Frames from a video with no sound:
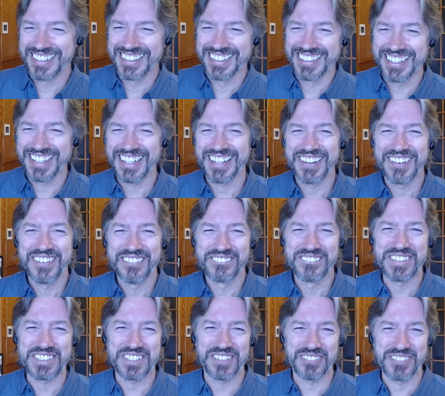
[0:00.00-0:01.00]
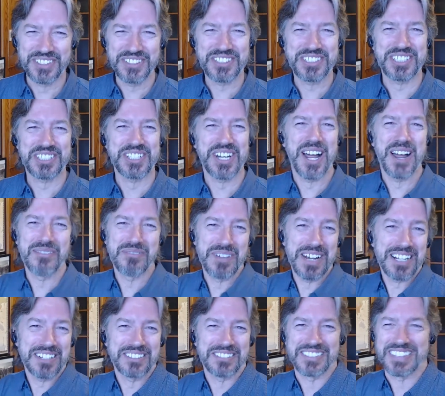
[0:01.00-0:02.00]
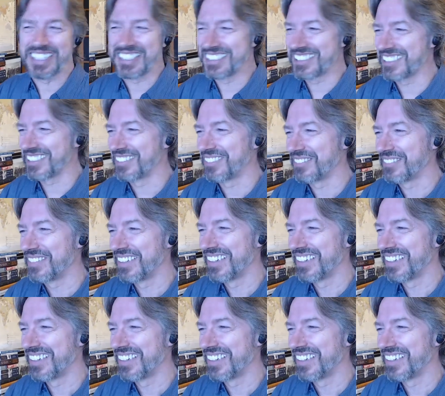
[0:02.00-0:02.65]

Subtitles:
Yeah, but you've used your time well, Greg. So